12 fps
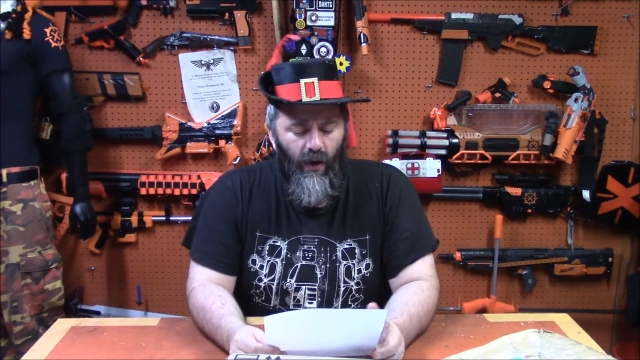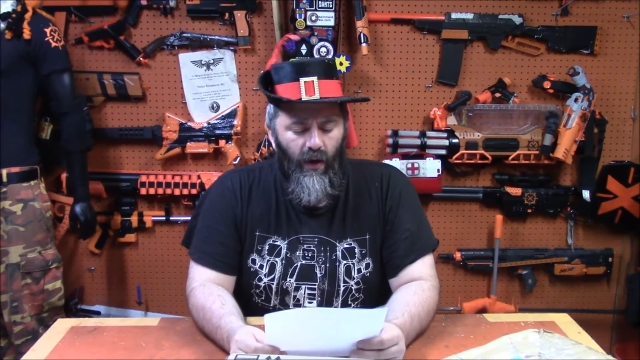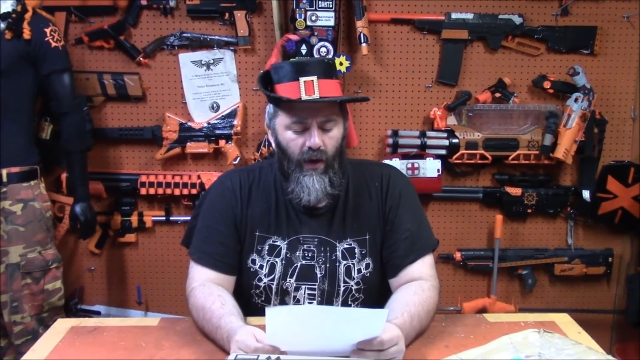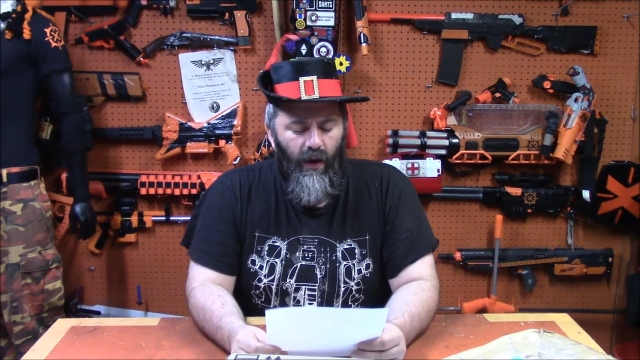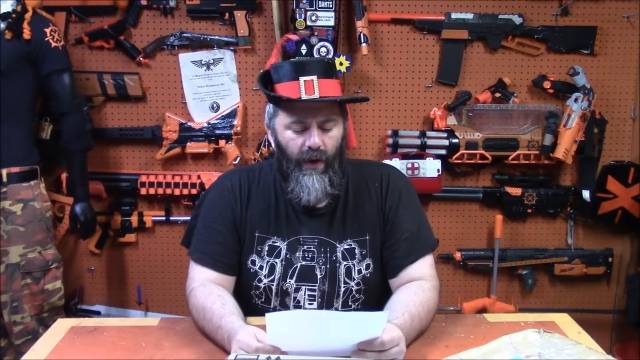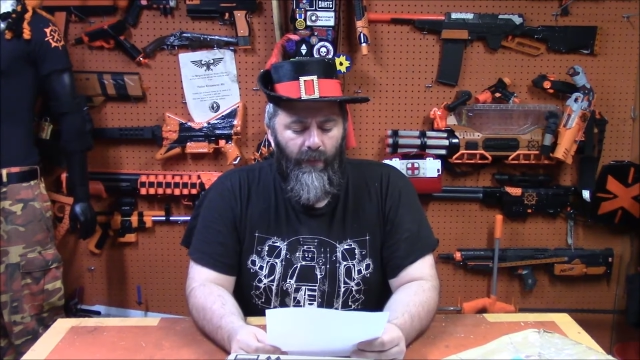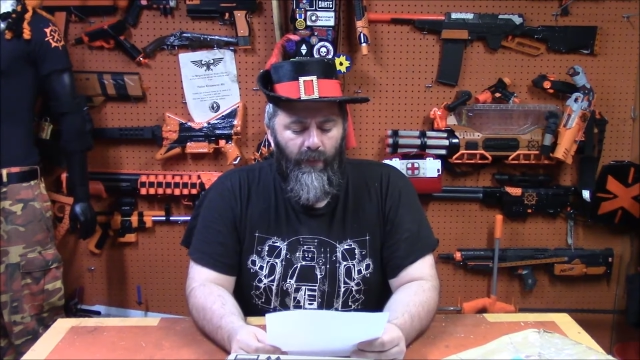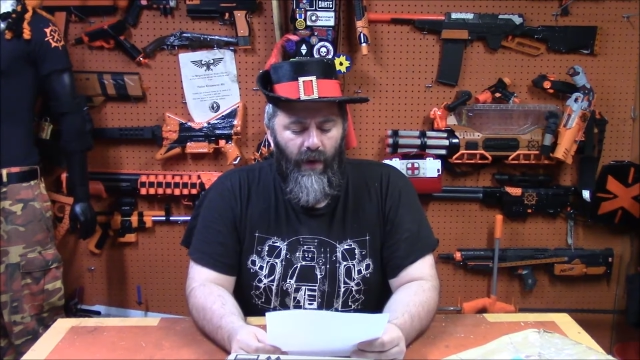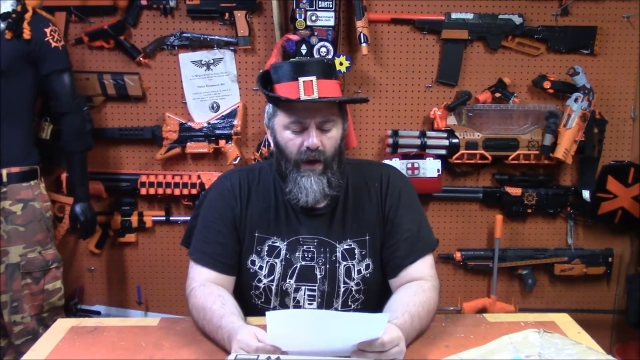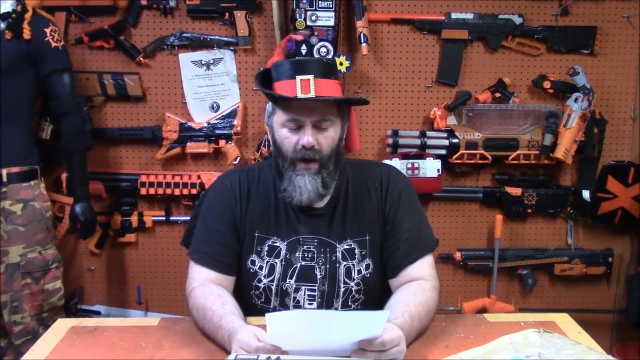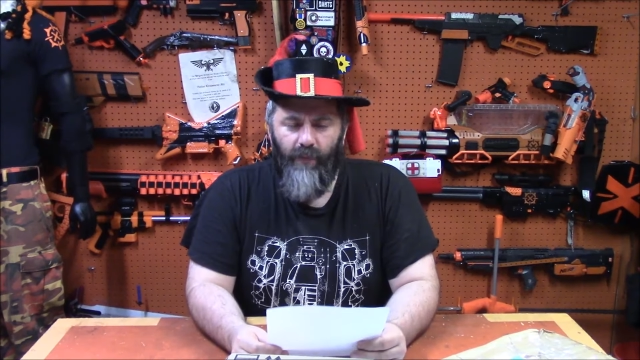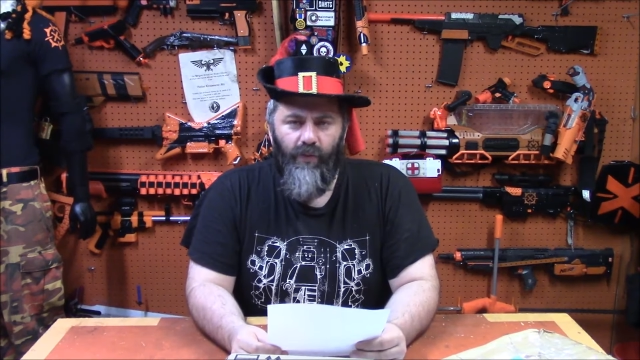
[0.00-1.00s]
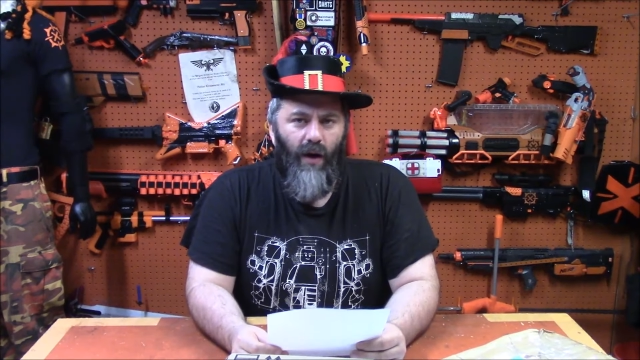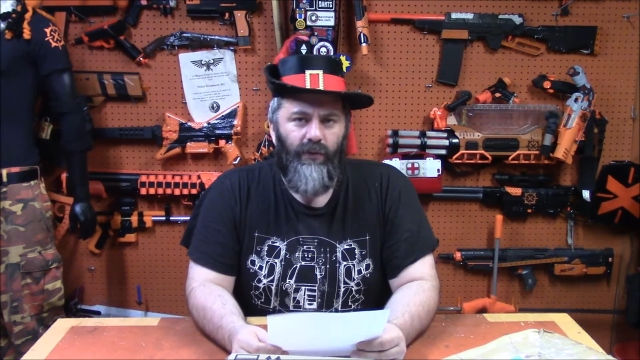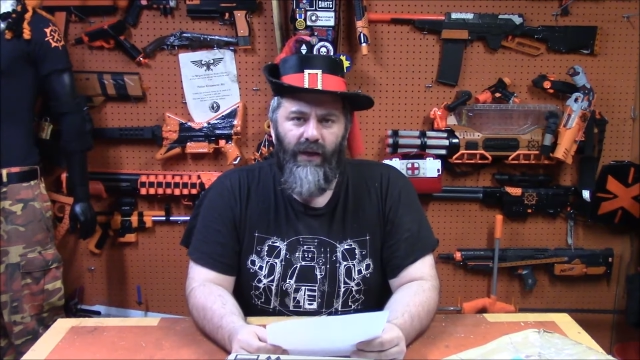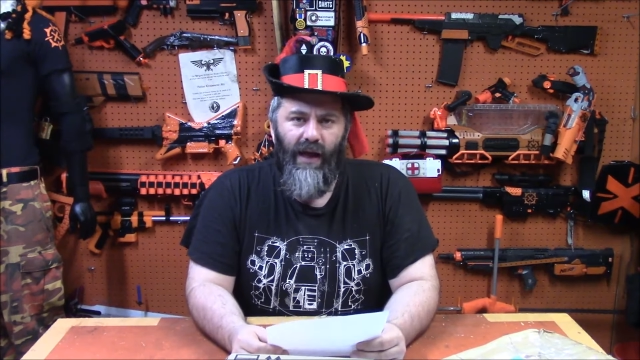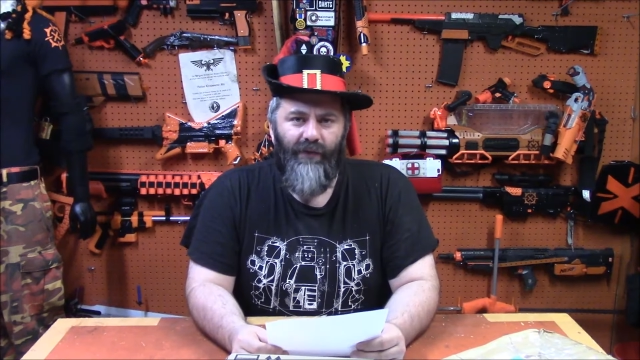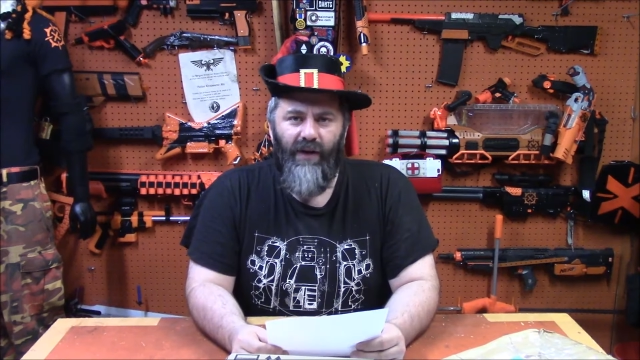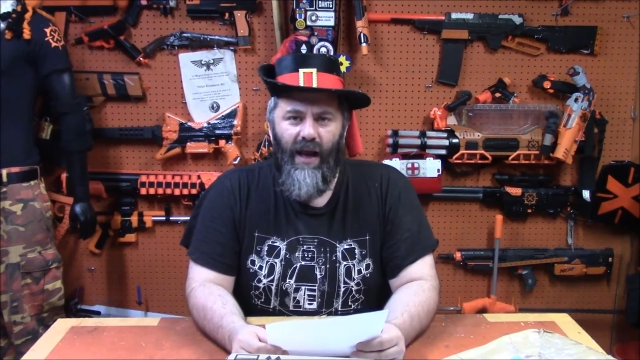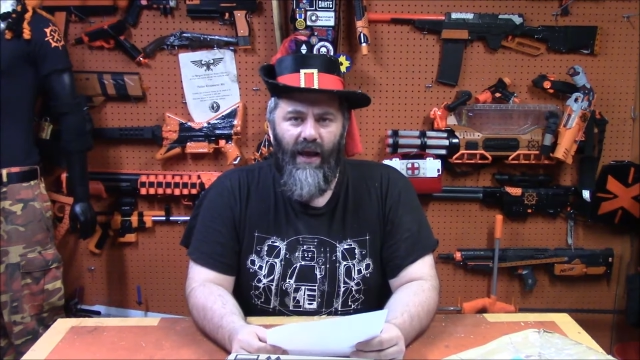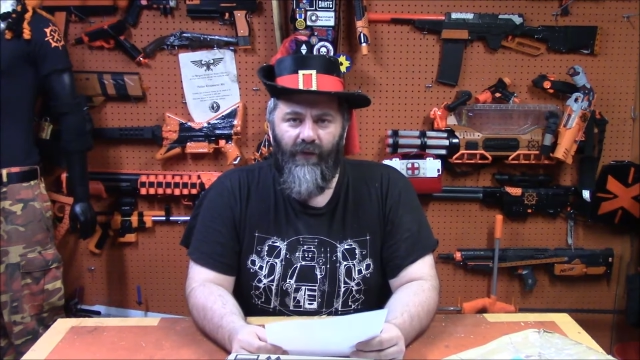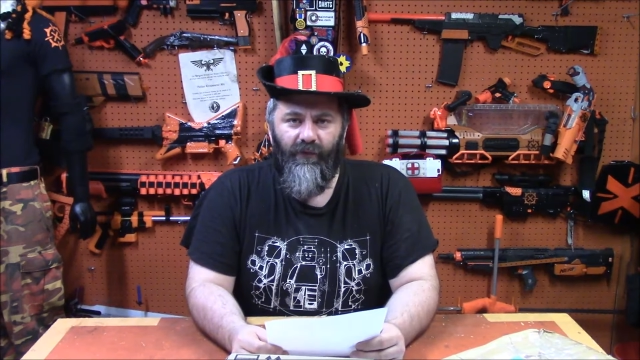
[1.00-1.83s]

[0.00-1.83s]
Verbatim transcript: Um, and I probably haven't had a